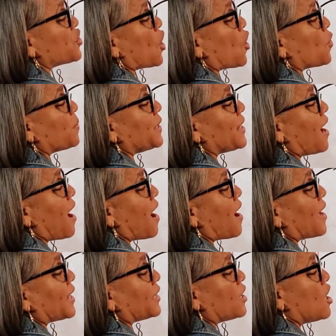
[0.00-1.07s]
go
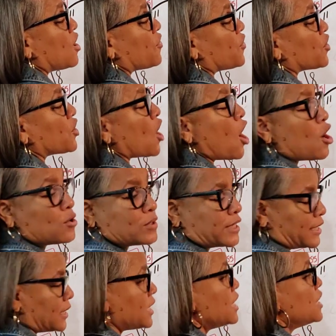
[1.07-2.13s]
behind the colon.